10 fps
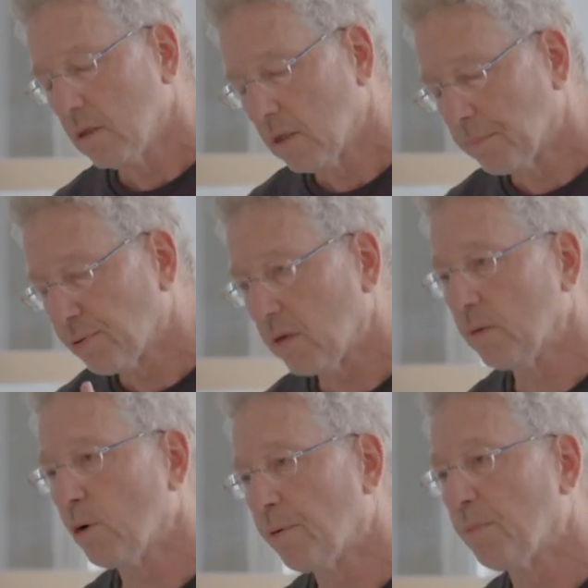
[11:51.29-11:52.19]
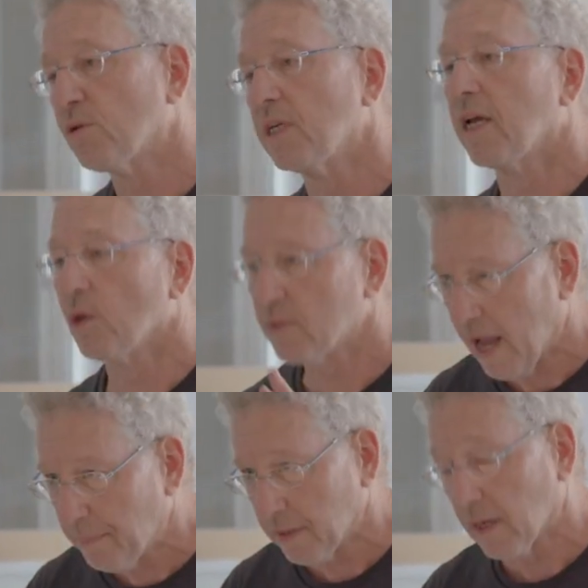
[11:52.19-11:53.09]
the problem you're proposing cannot
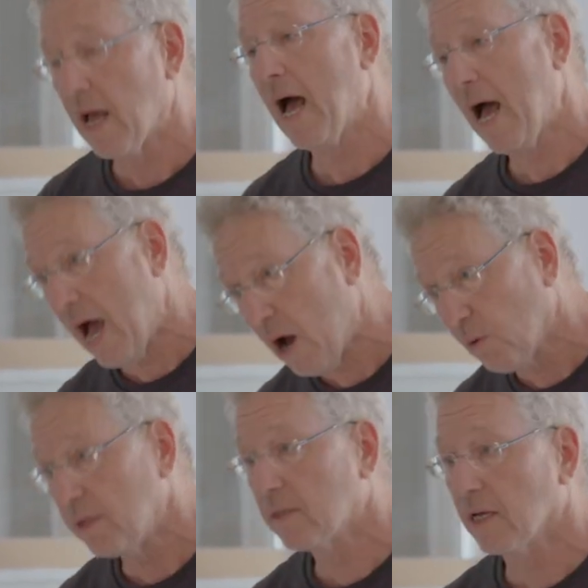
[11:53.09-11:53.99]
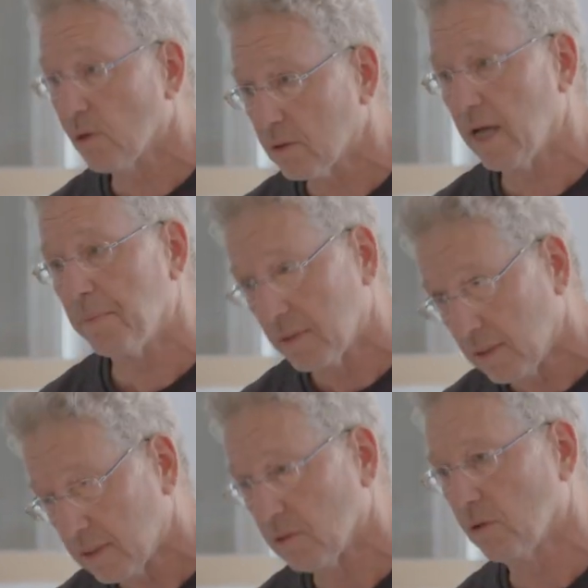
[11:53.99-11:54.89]
happen. How it cannot happen
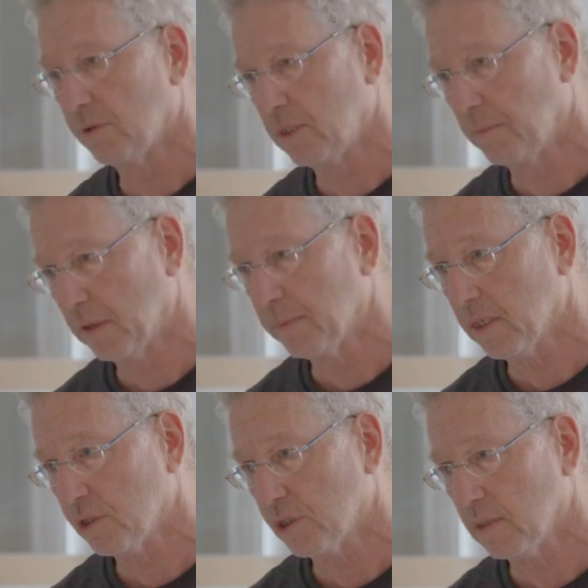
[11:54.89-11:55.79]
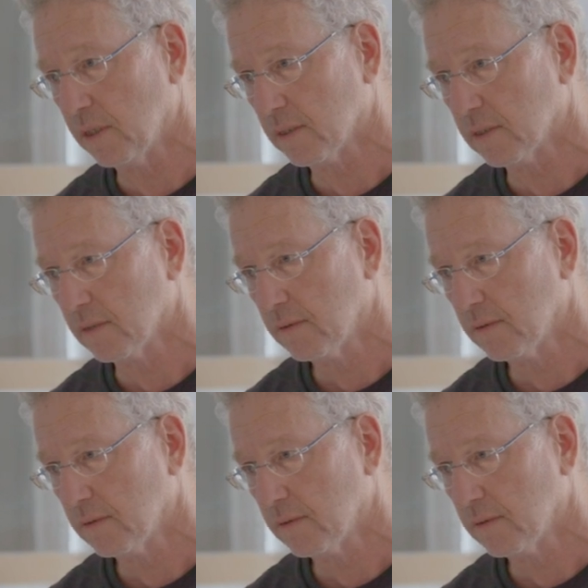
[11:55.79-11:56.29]
is already implementation details.